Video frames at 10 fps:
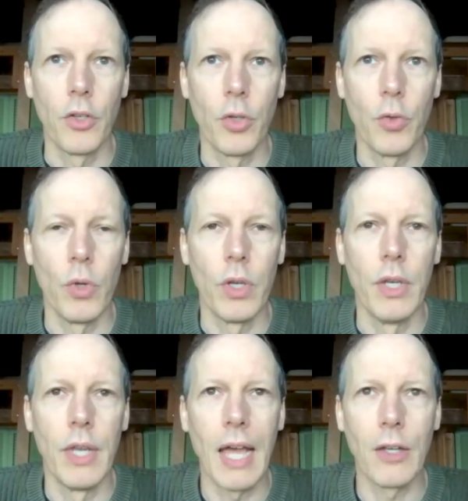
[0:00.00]
to
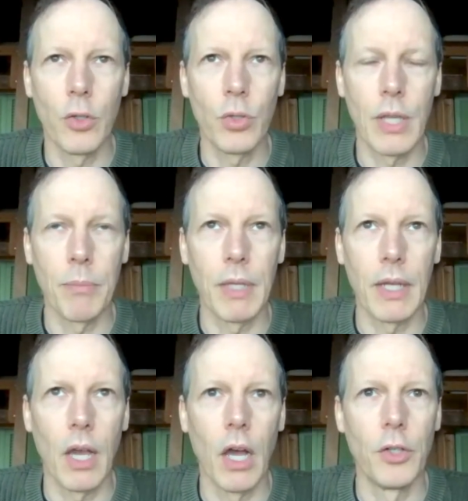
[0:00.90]
not do
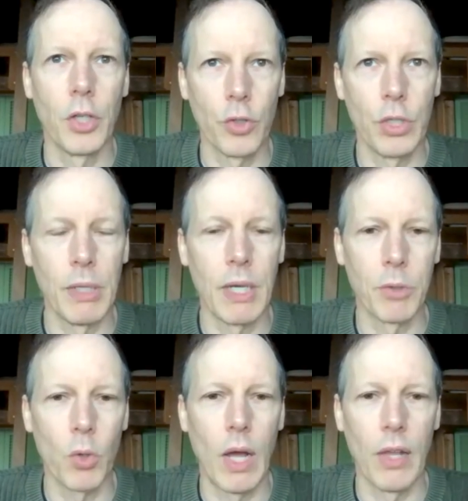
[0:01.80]
something until she
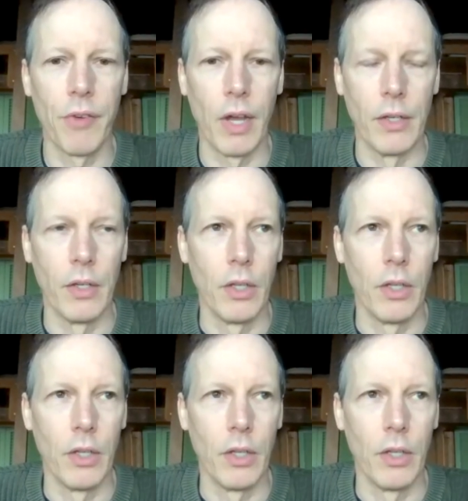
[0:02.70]
becomes qualified.